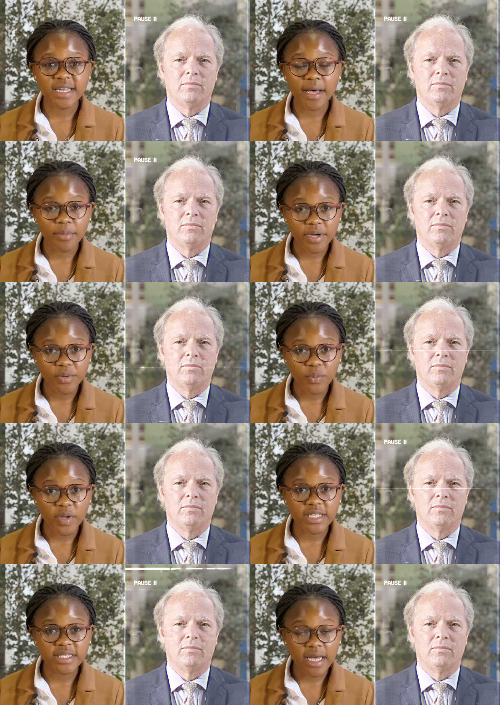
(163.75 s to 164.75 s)
Speaker 1: a number
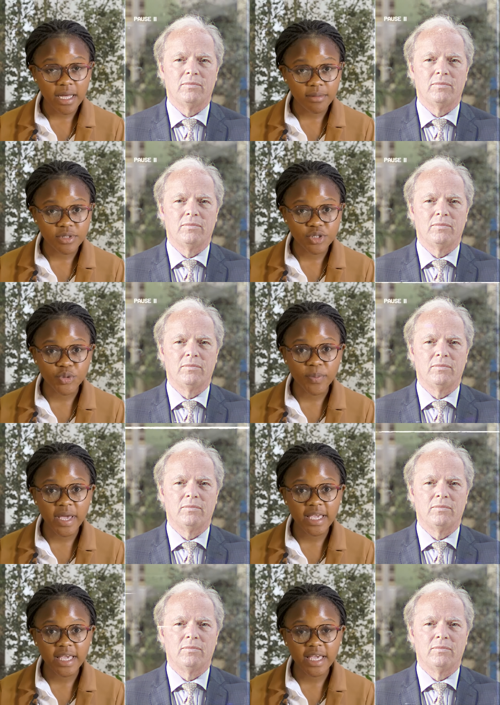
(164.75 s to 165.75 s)
when it comes to
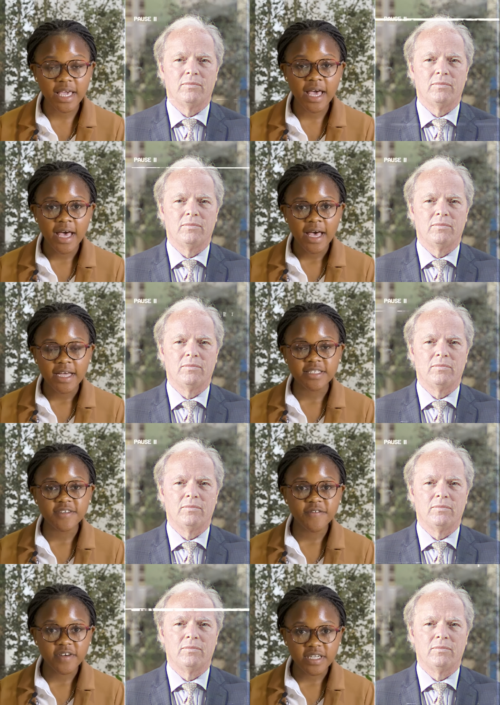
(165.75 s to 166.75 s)
making a
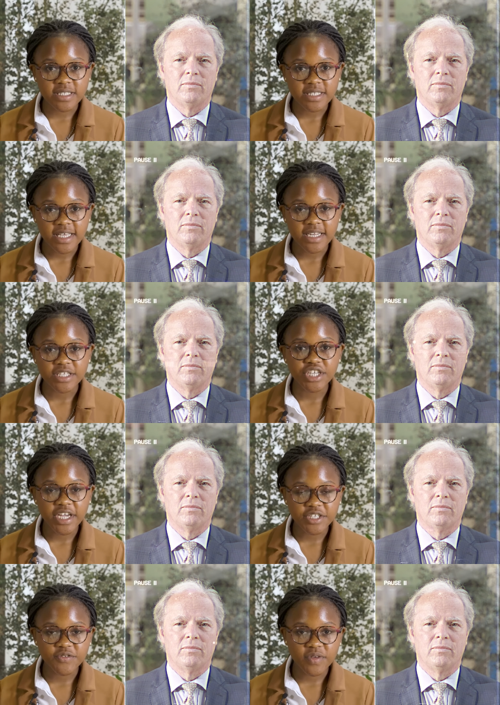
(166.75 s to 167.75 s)
difference and a
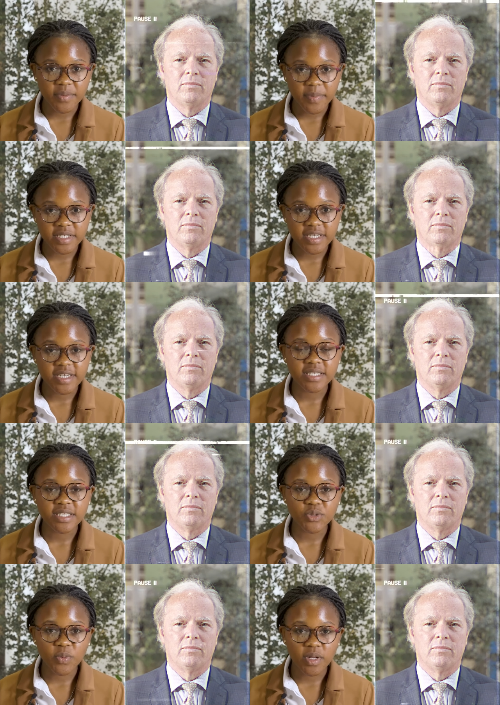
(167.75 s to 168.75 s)
change for the better
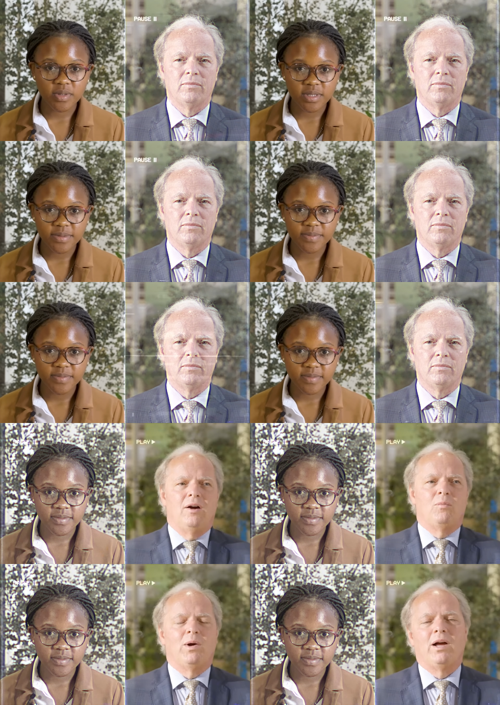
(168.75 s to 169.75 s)
in this world.
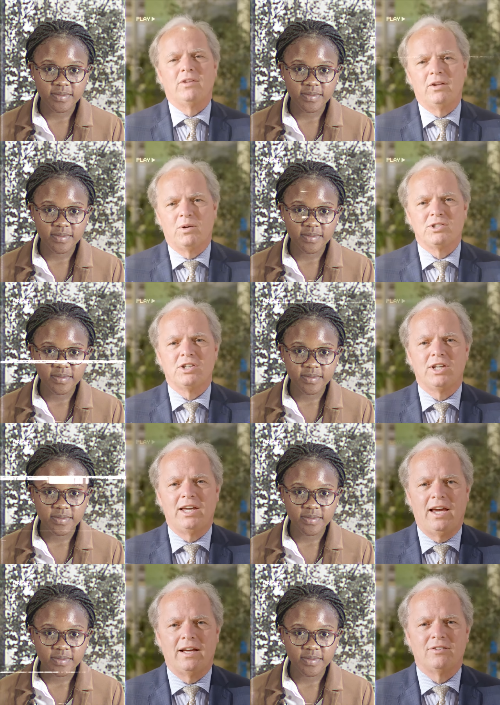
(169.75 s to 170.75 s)
Speaker 2: Well, that was as
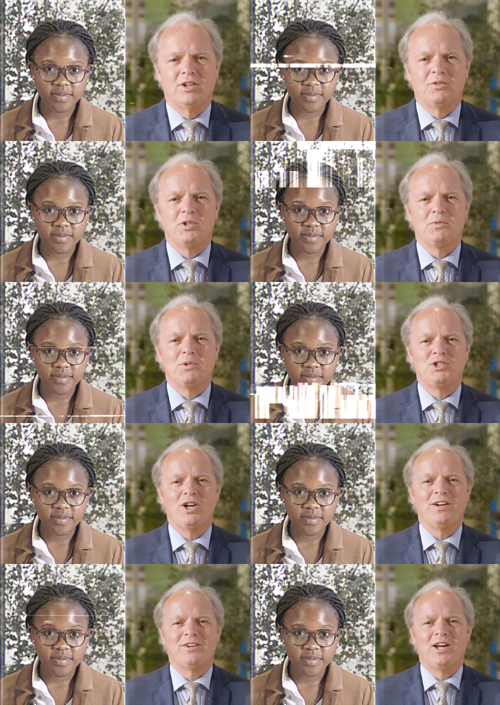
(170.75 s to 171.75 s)
a kid. It was with
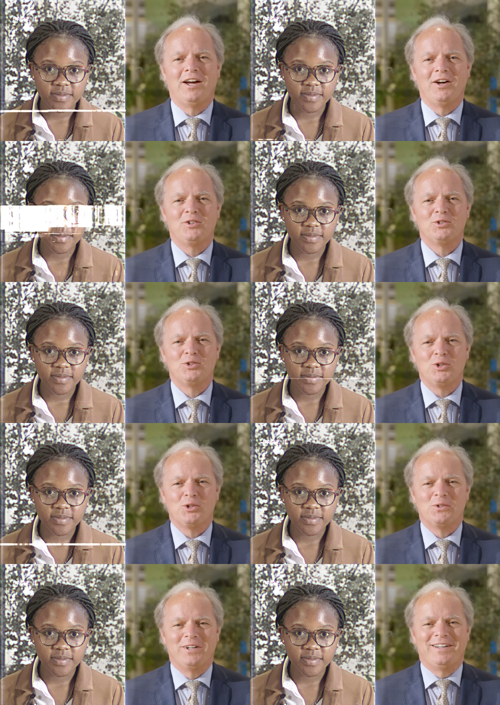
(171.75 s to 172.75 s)
Jean Cousteau.